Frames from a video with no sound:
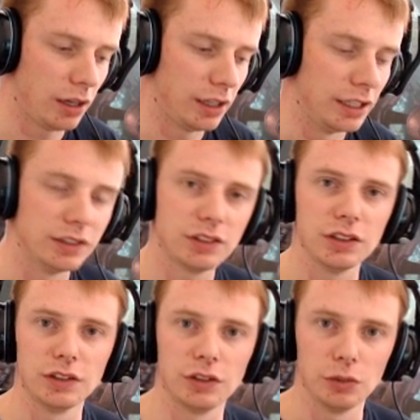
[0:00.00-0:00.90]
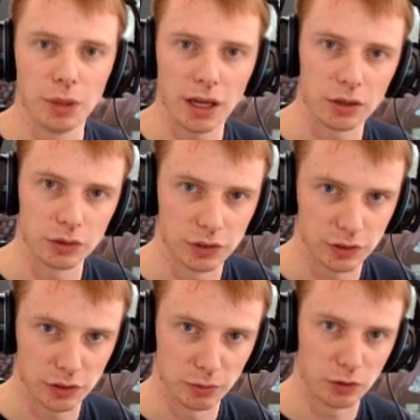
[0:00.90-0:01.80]
instance your particle
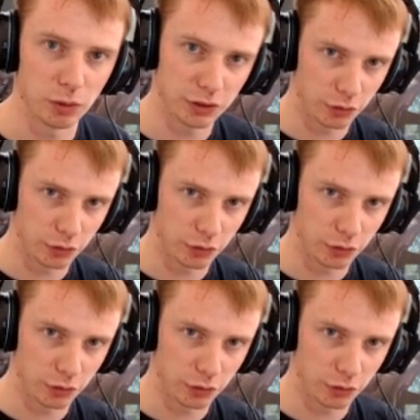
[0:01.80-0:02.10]
system. So once you've